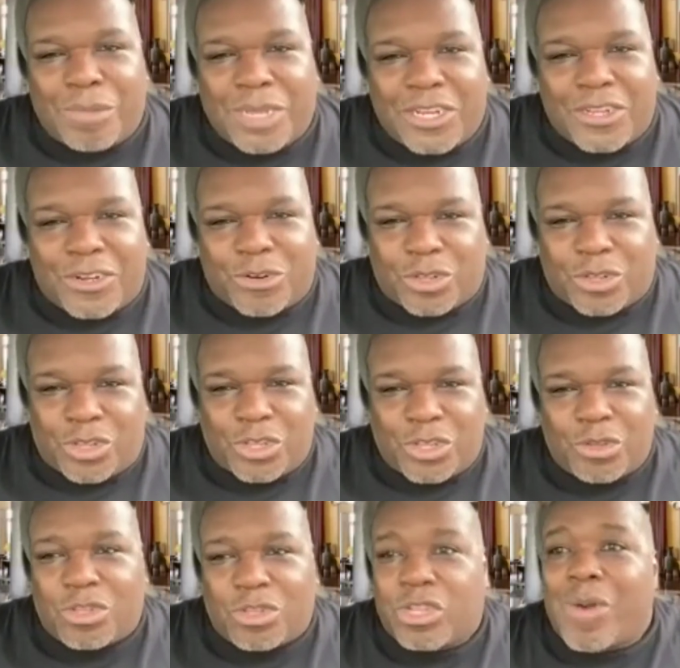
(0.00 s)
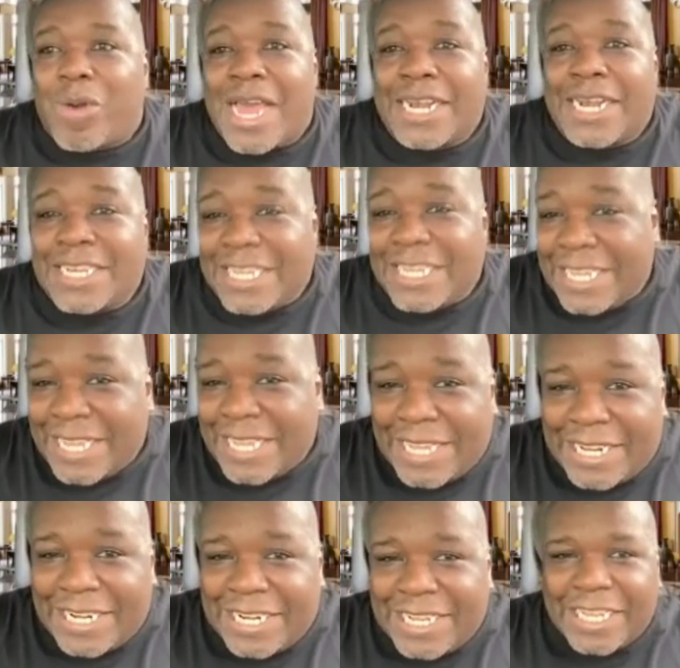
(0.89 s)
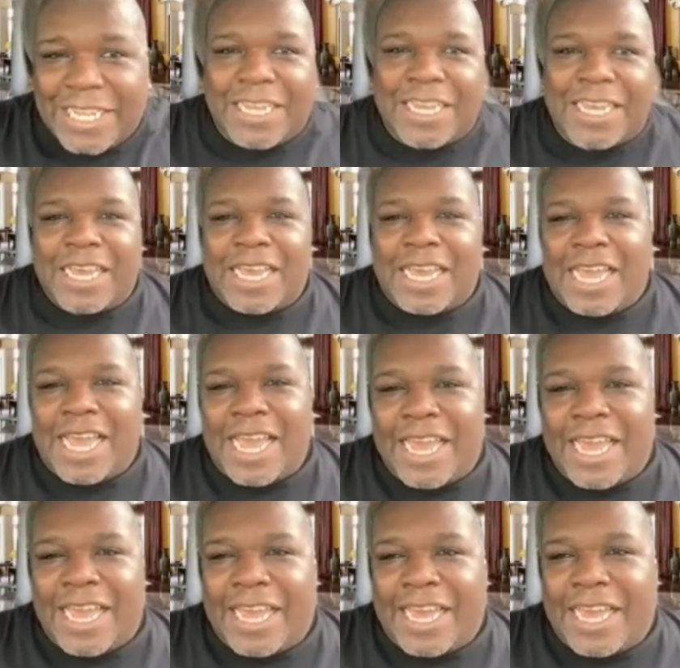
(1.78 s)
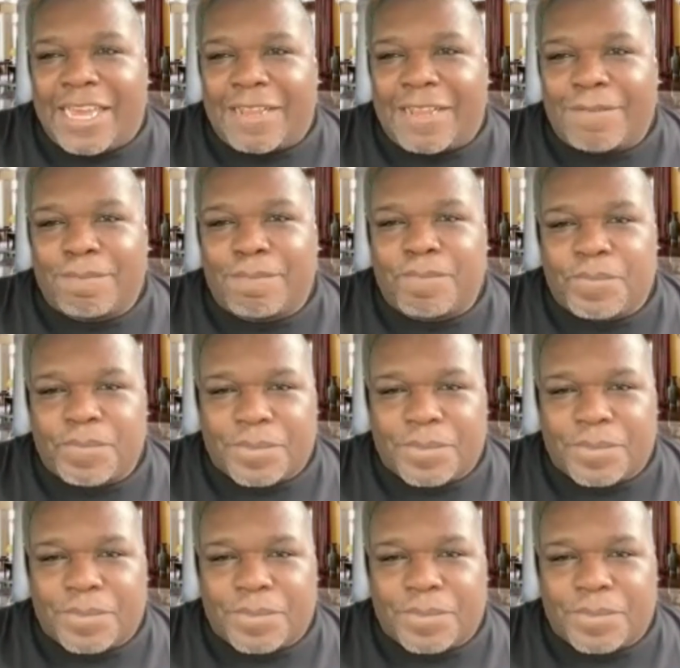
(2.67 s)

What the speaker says: a minute or two. So I did. And